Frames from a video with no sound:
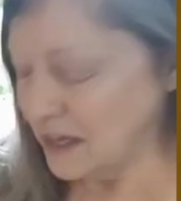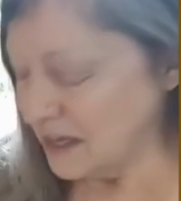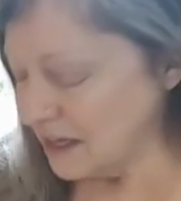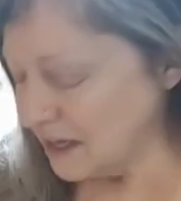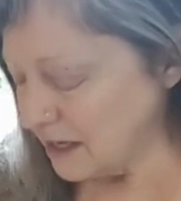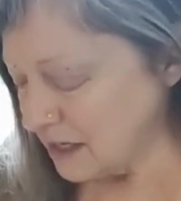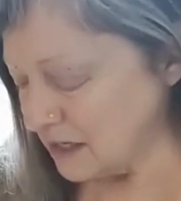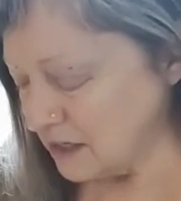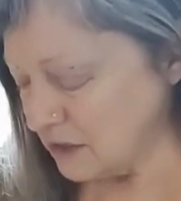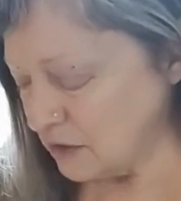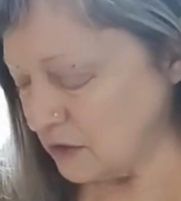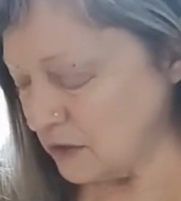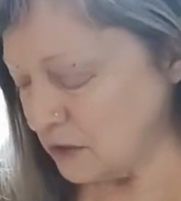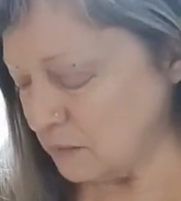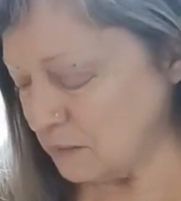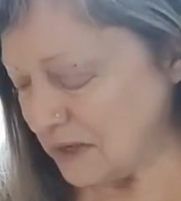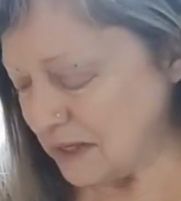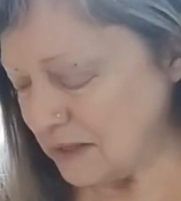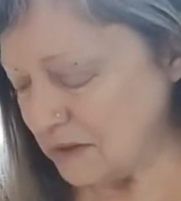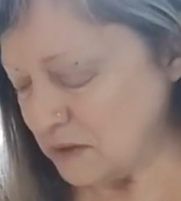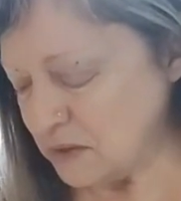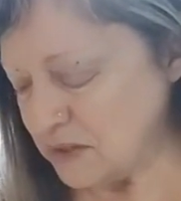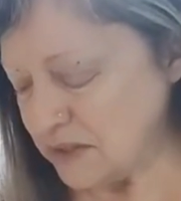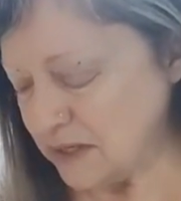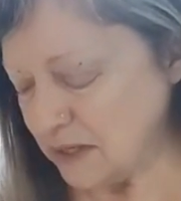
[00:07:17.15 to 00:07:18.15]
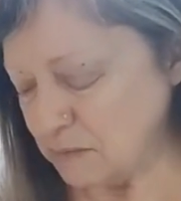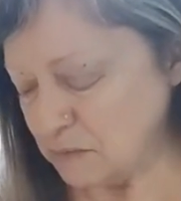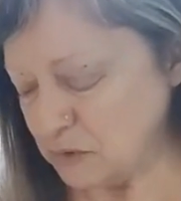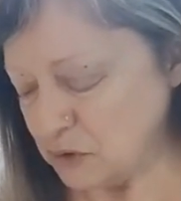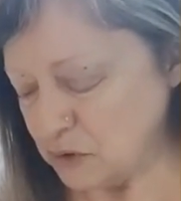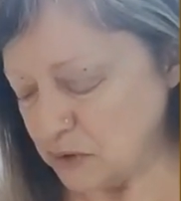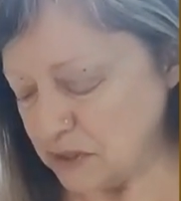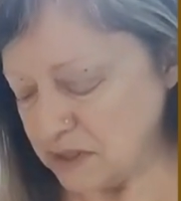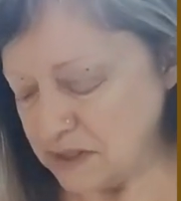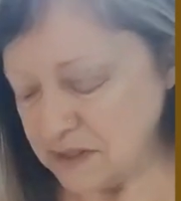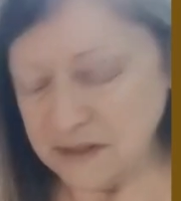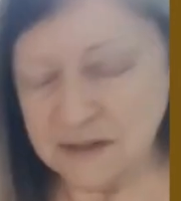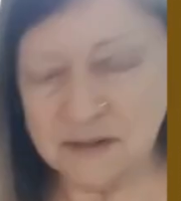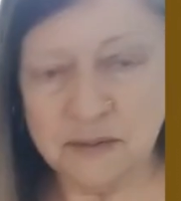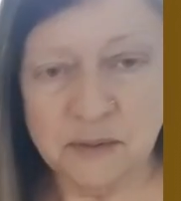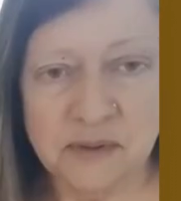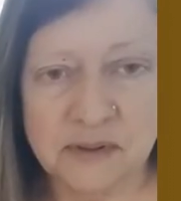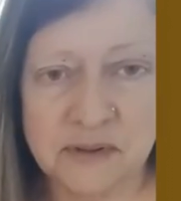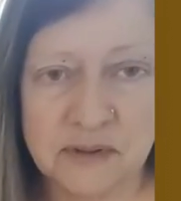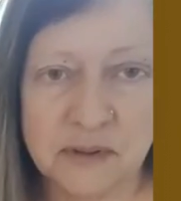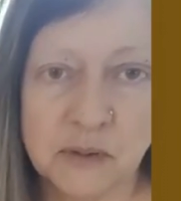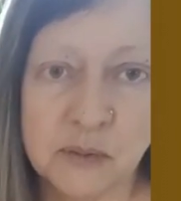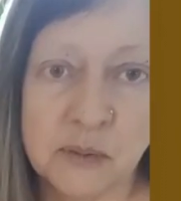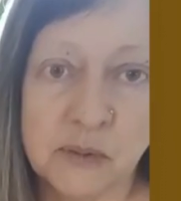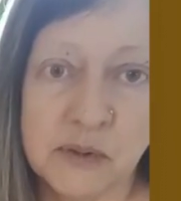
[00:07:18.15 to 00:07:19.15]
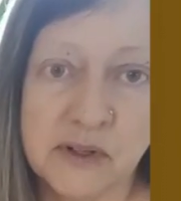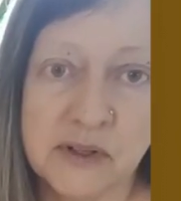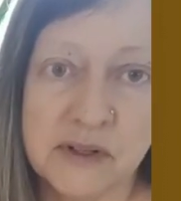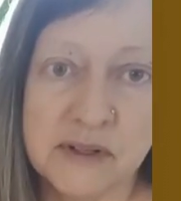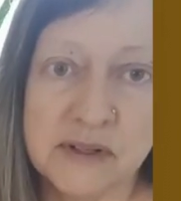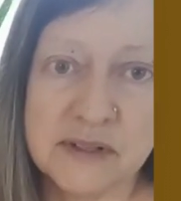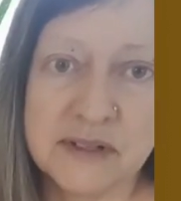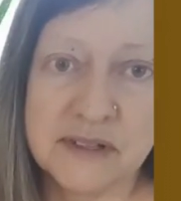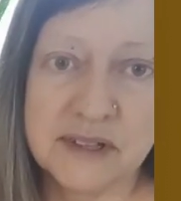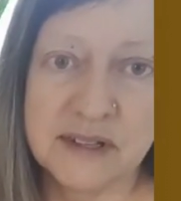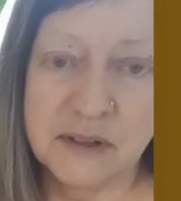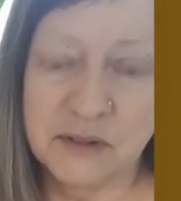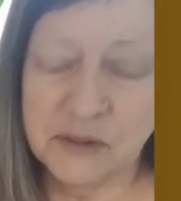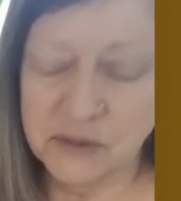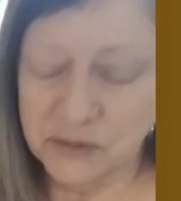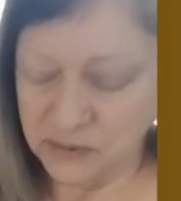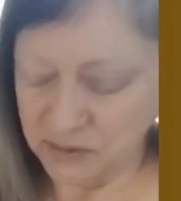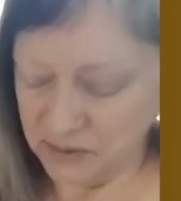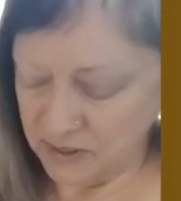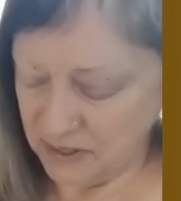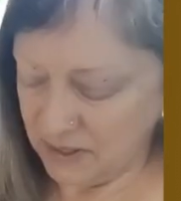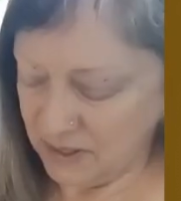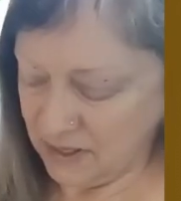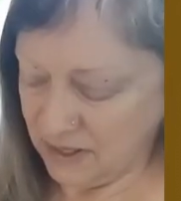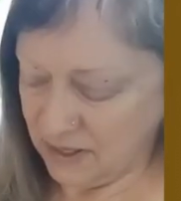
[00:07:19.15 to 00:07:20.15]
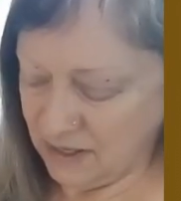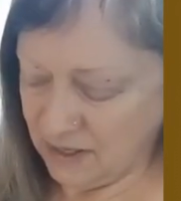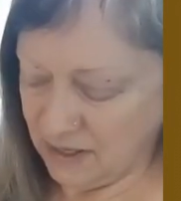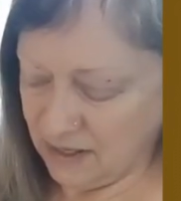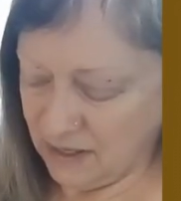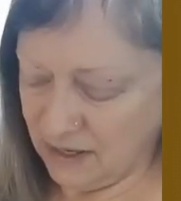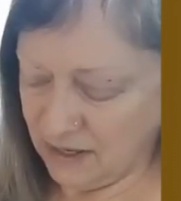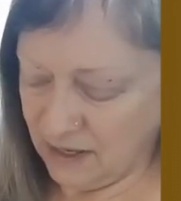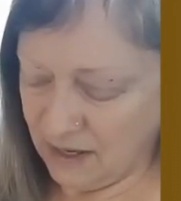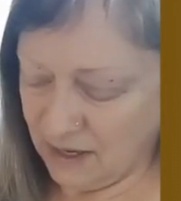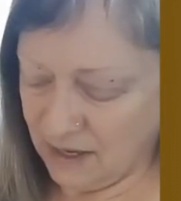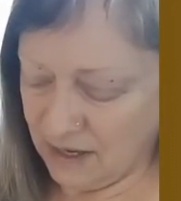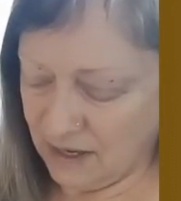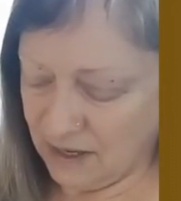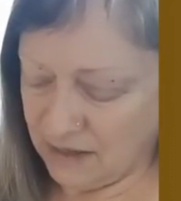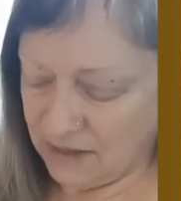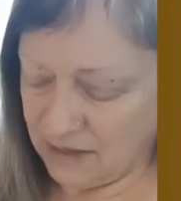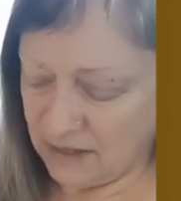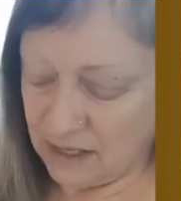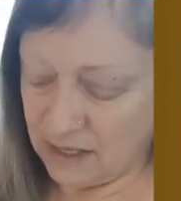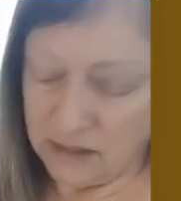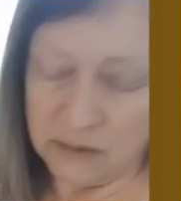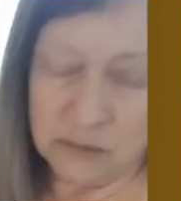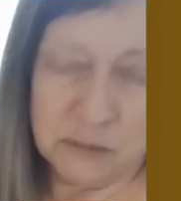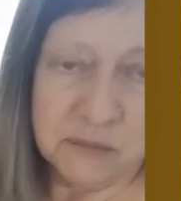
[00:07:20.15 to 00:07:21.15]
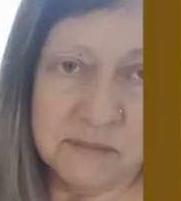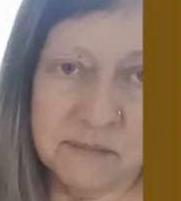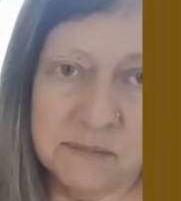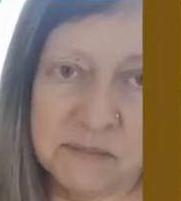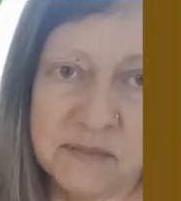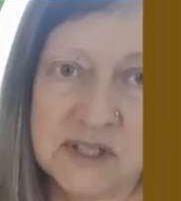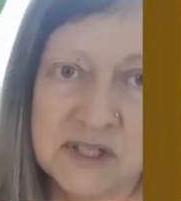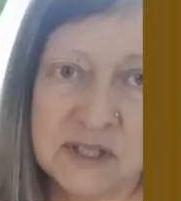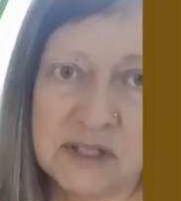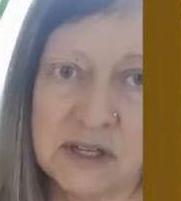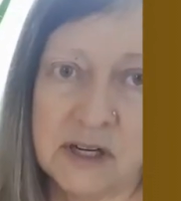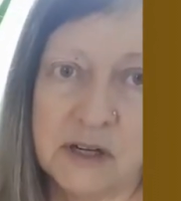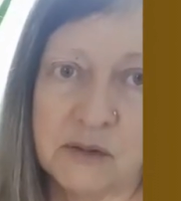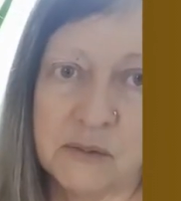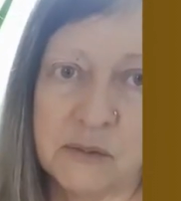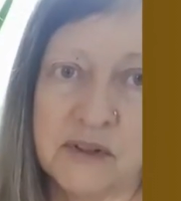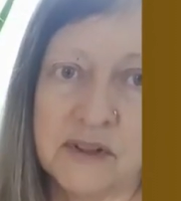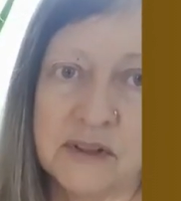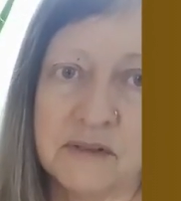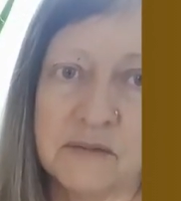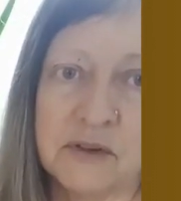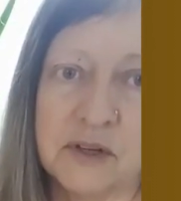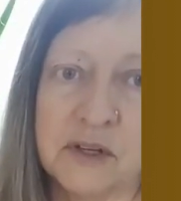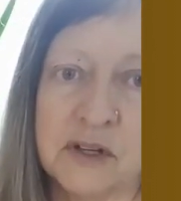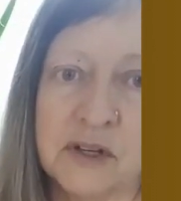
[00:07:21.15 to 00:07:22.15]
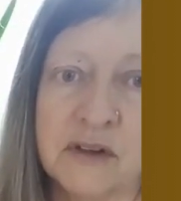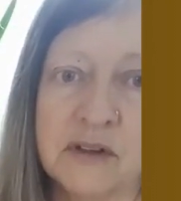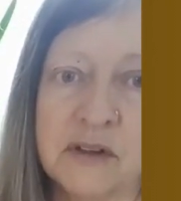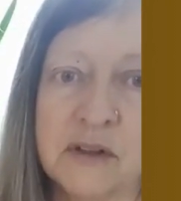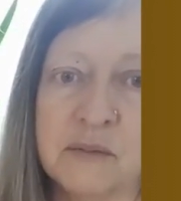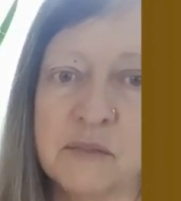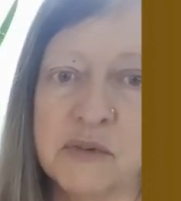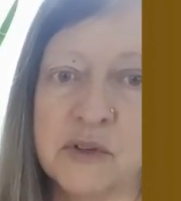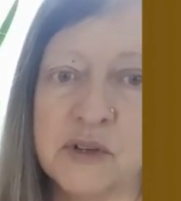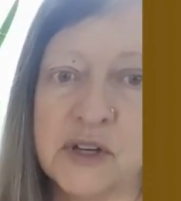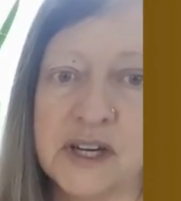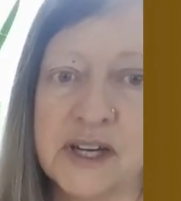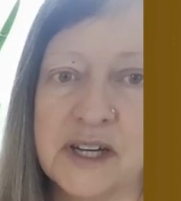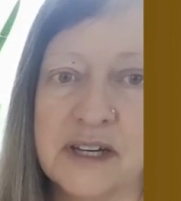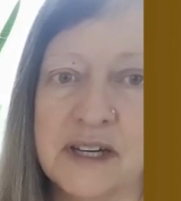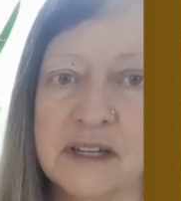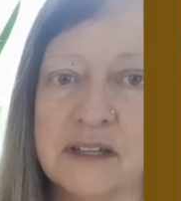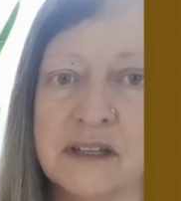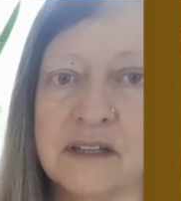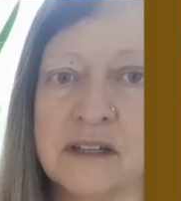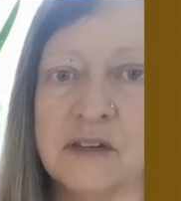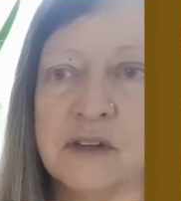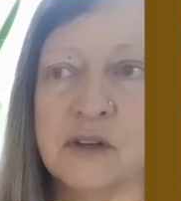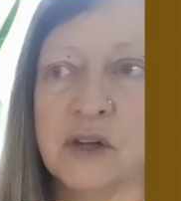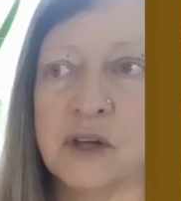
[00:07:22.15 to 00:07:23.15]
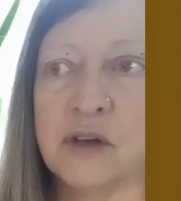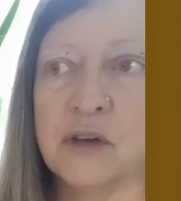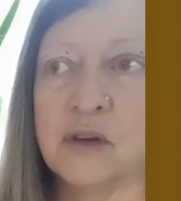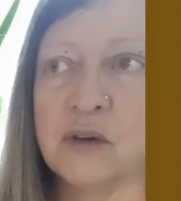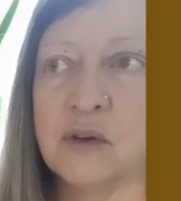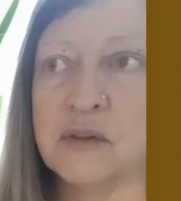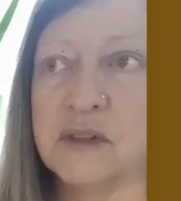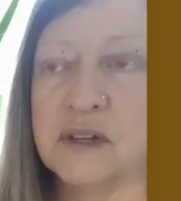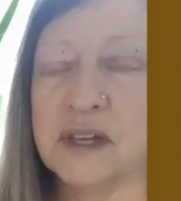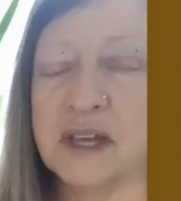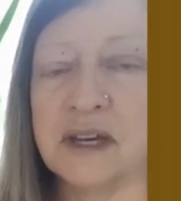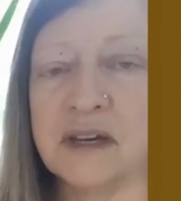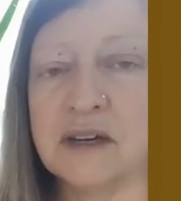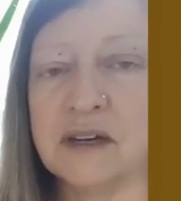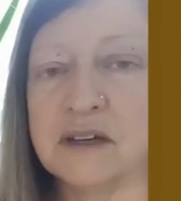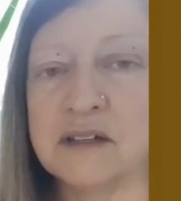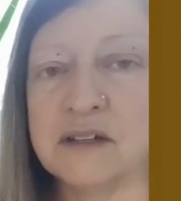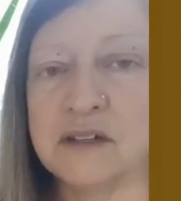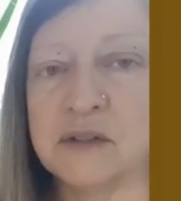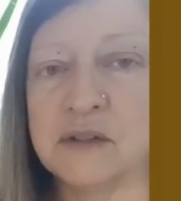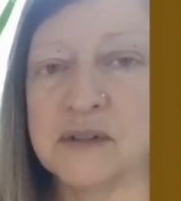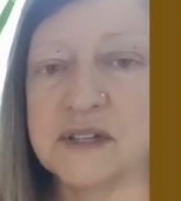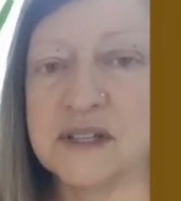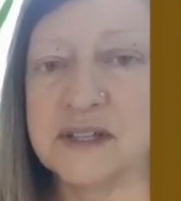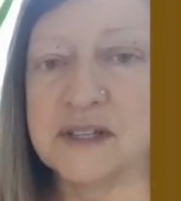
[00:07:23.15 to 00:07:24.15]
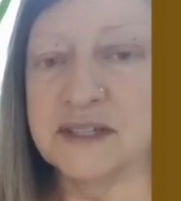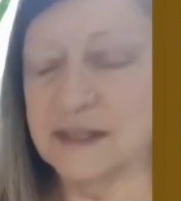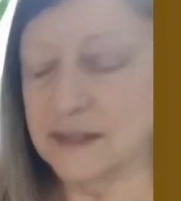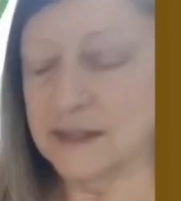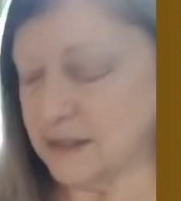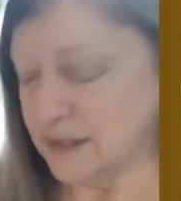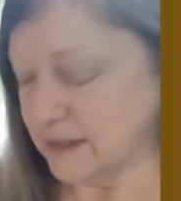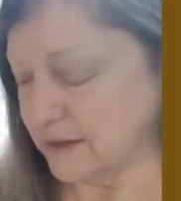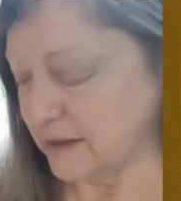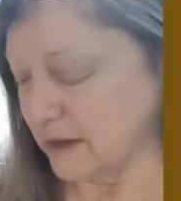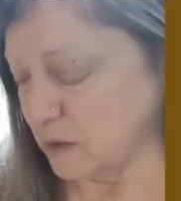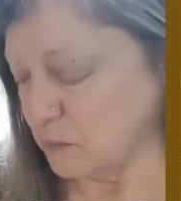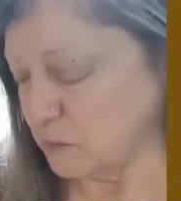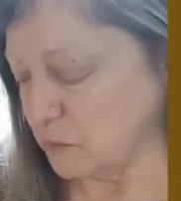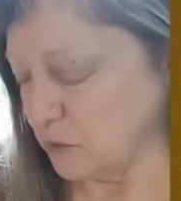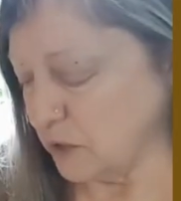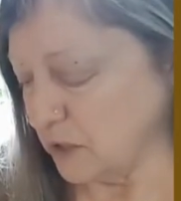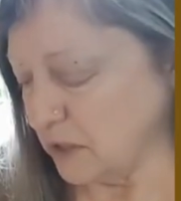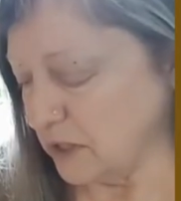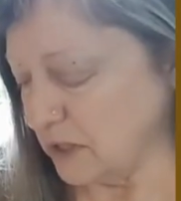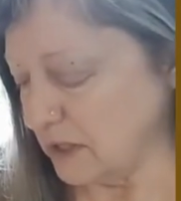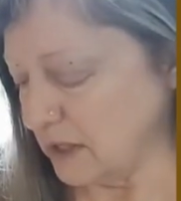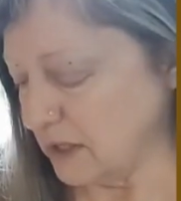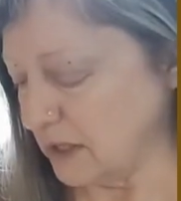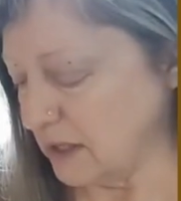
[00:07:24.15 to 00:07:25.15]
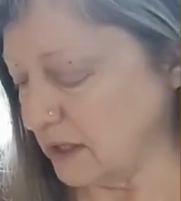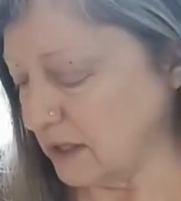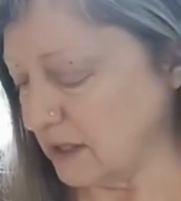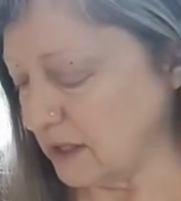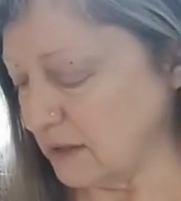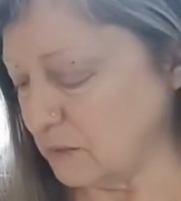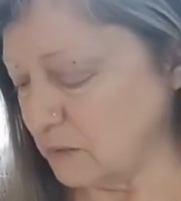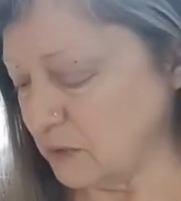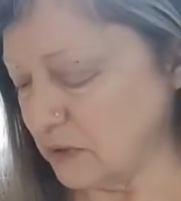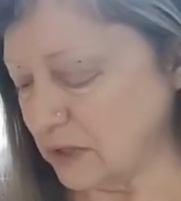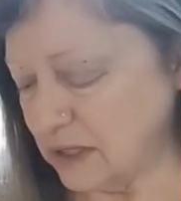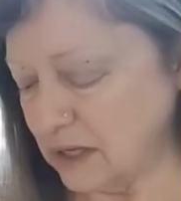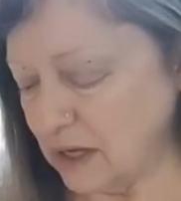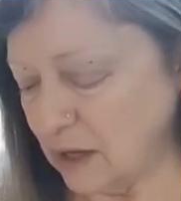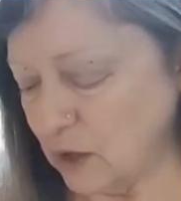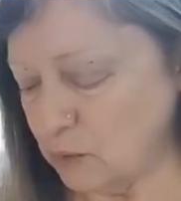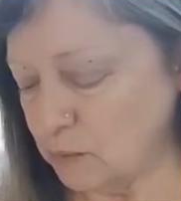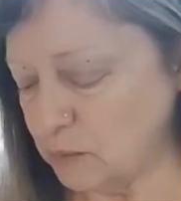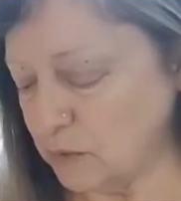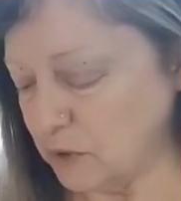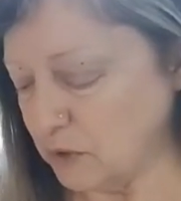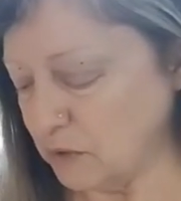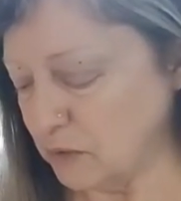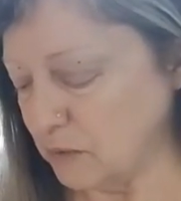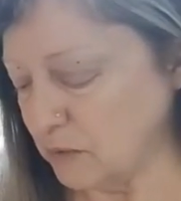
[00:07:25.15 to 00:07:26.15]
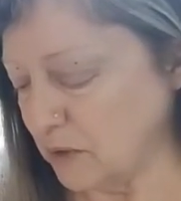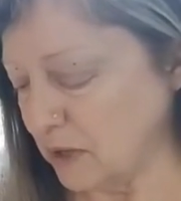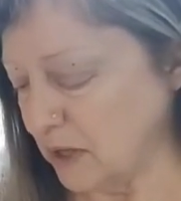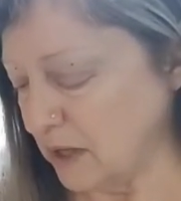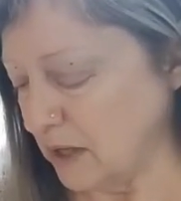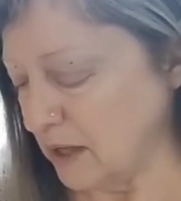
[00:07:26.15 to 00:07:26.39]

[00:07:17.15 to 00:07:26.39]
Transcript: And you can make those same choices with your wools that you start with. If you know the breed and you know the characteristics of that breed, it can really help you